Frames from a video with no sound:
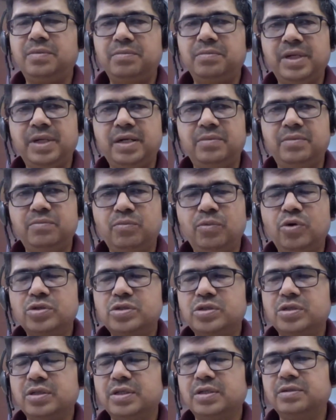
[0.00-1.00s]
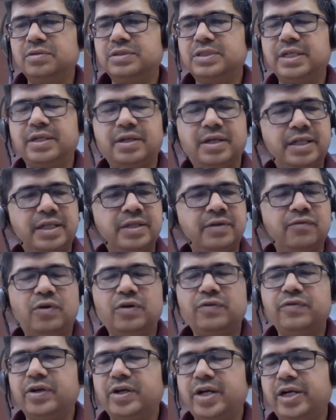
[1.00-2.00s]
when most of the, see, I think
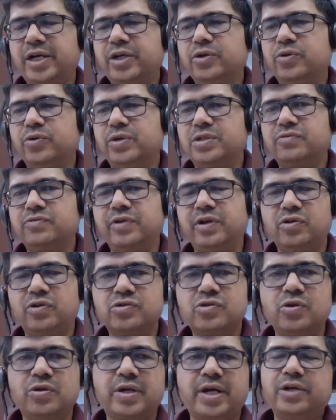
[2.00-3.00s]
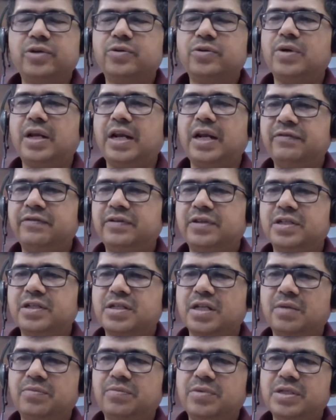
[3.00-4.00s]
what we try to do is we also try to align with the
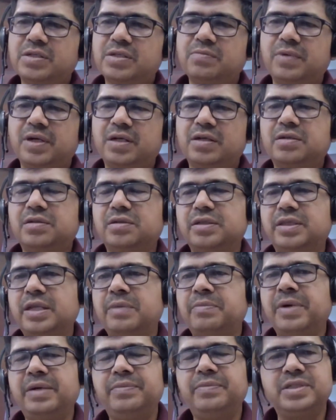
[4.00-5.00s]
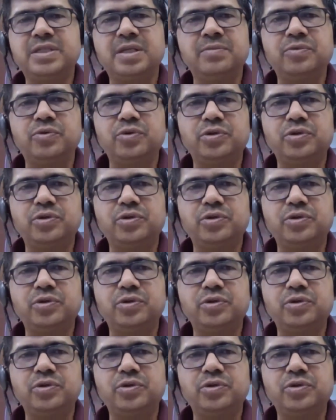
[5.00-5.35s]
syllabus, but there might be some